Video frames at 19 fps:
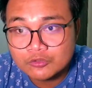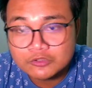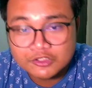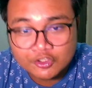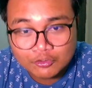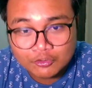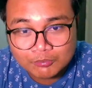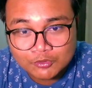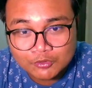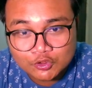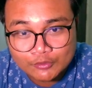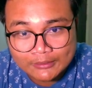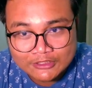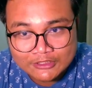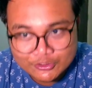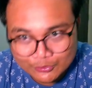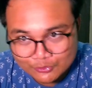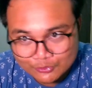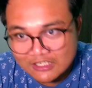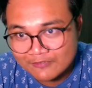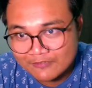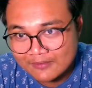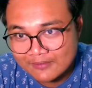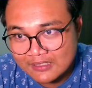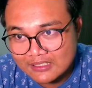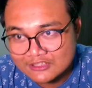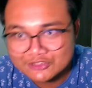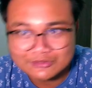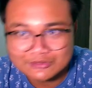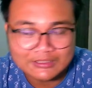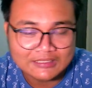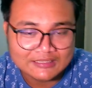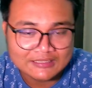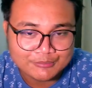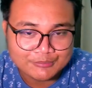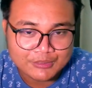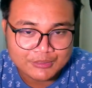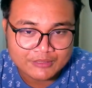low put to a chosa was or a
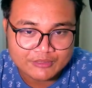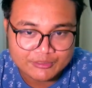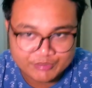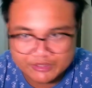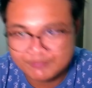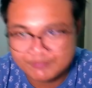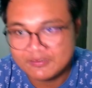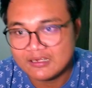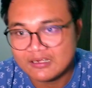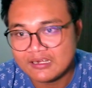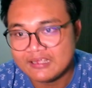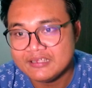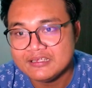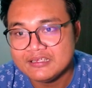tape pepare.